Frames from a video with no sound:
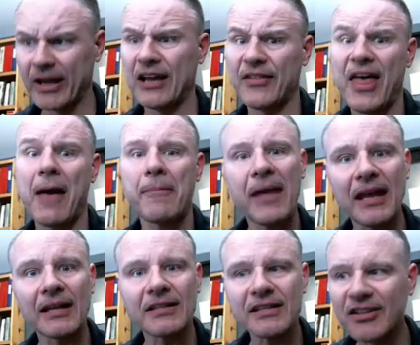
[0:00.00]
Okay, that
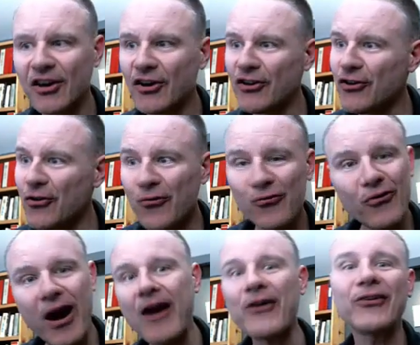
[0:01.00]
means
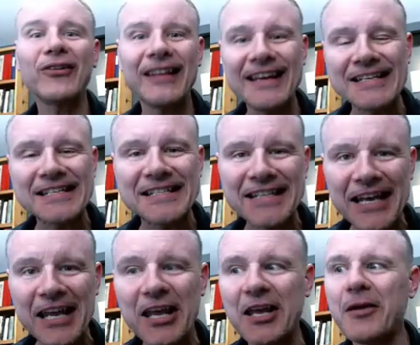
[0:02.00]
you rarely
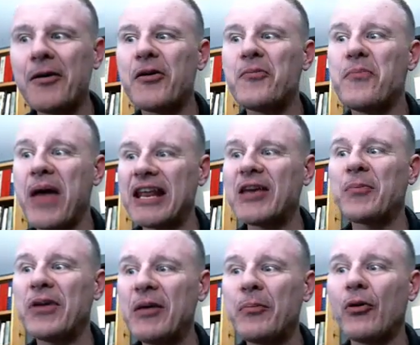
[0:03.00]
see
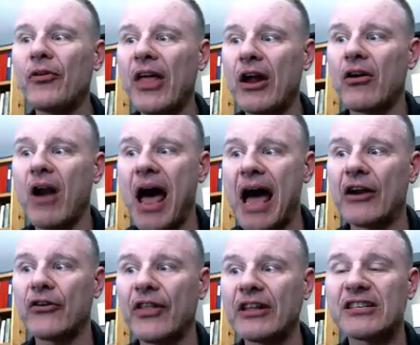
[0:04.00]
many people that are
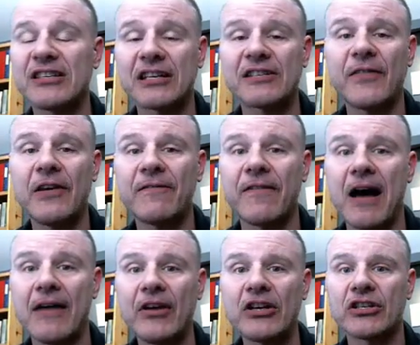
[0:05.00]
higher than 6 feet
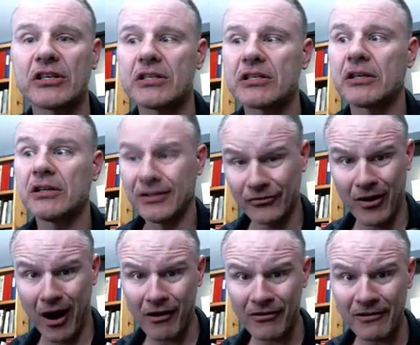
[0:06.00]
5 inches.
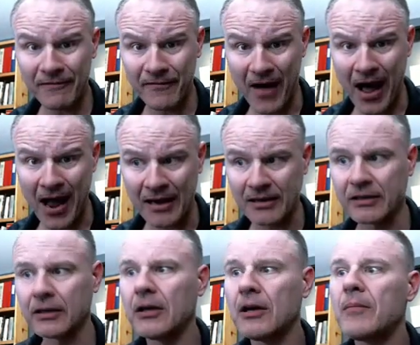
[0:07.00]
They're hard to
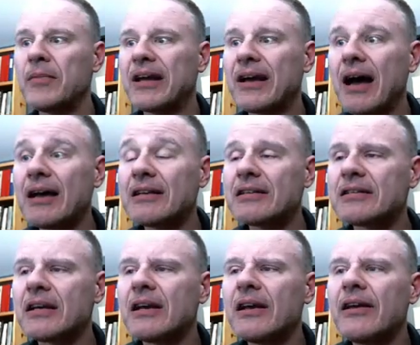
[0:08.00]
find
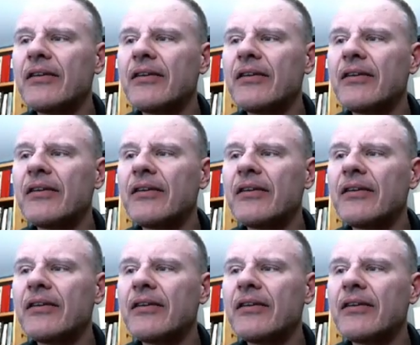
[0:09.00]
because